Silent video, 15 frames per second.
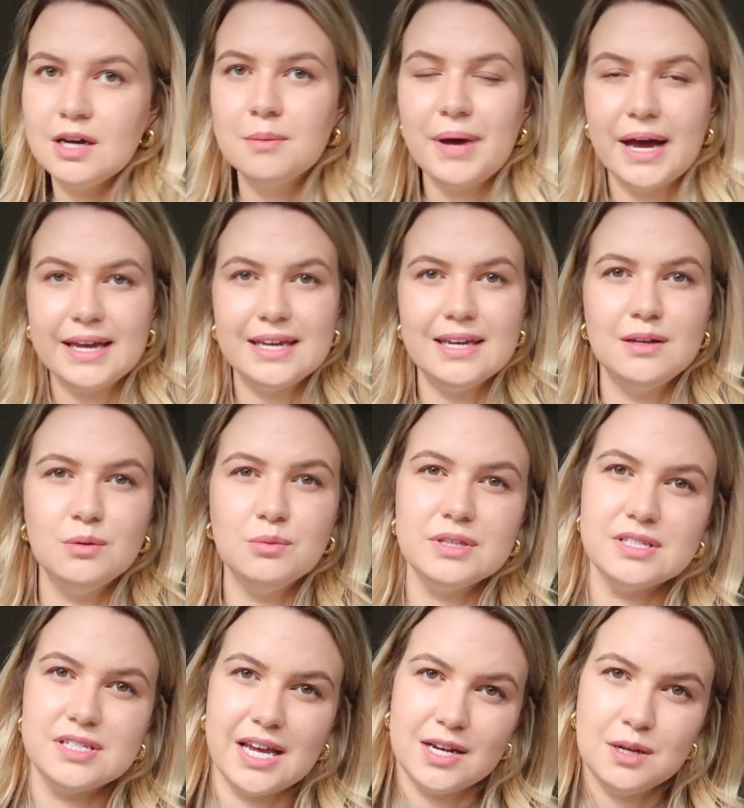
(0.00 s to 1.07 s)
Back in with
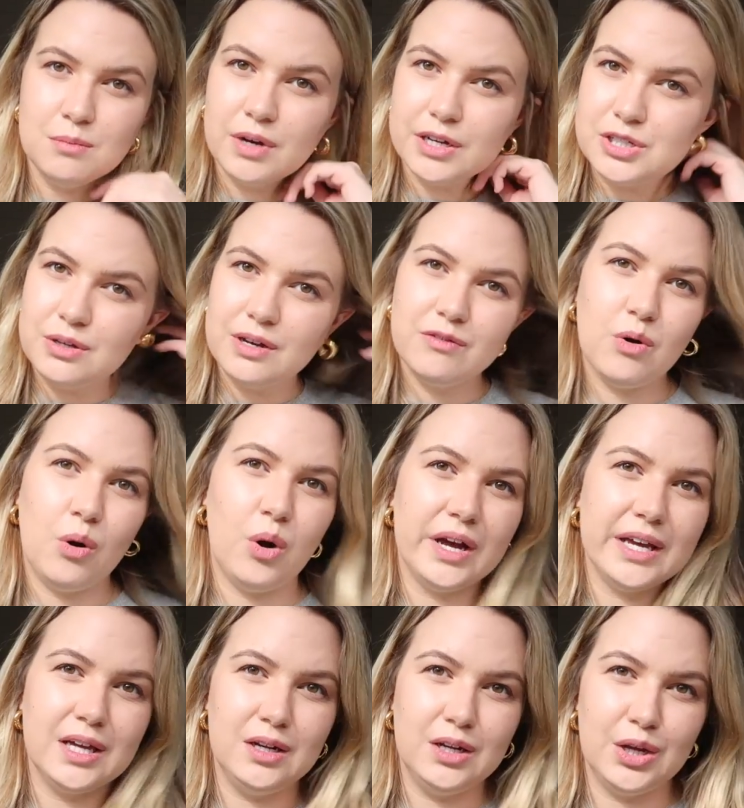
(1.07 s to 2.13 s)
the denim. I do have
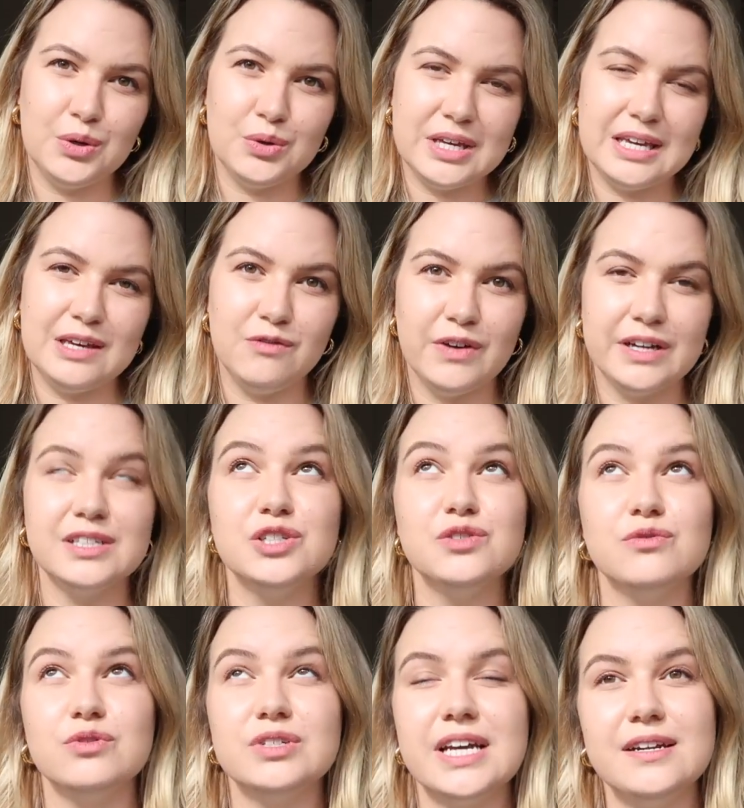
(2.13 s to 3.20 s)
quite a low-key fetish
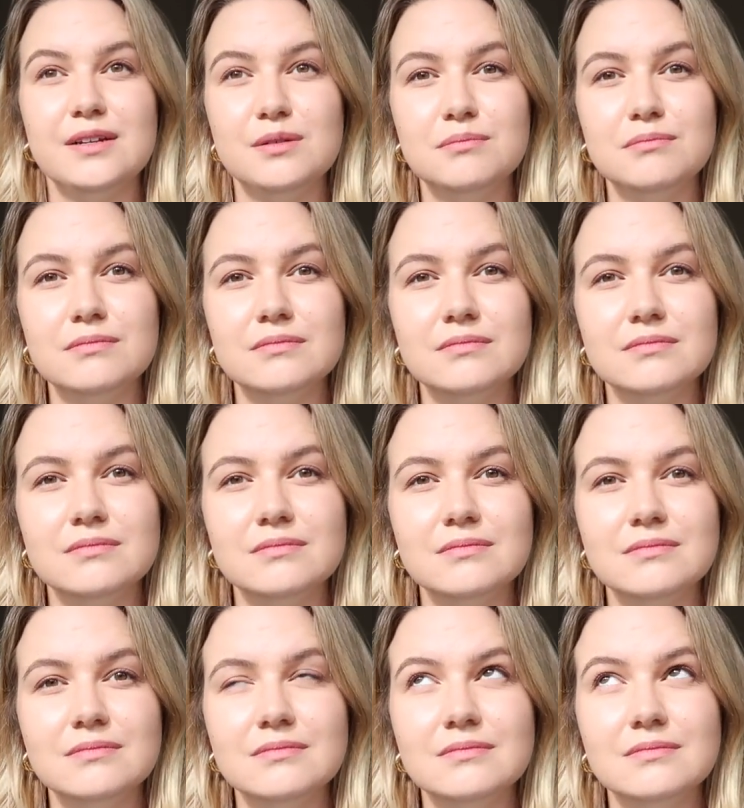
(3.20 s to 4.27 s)
for
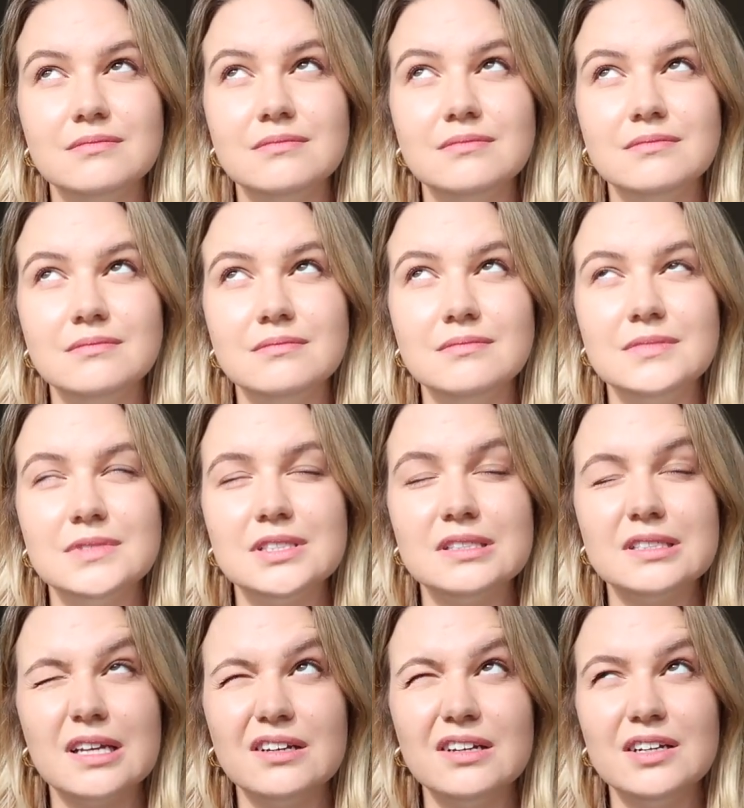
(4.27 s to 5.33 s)
denim. Is the
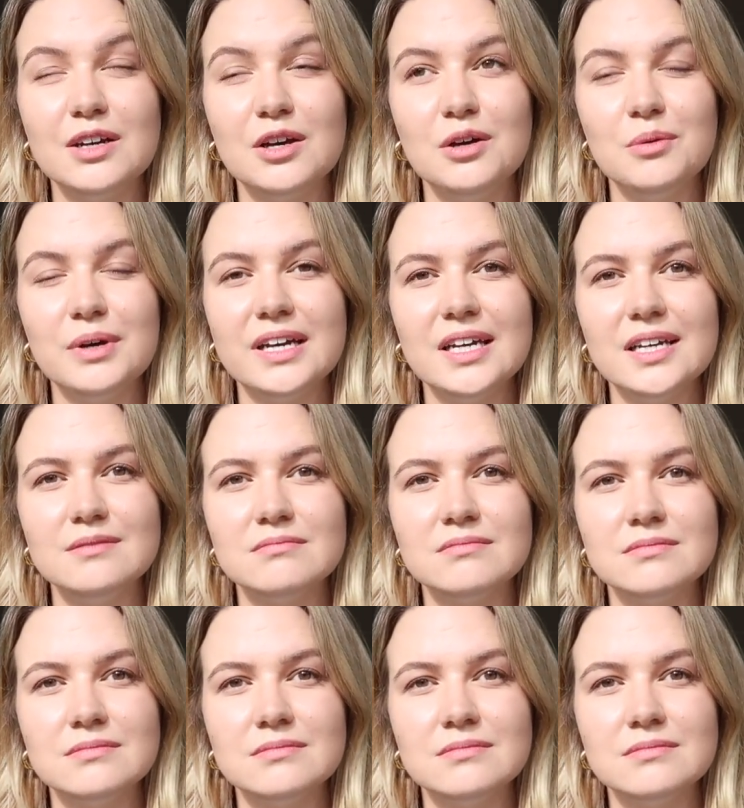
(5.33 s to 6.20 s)
sun gonna go away?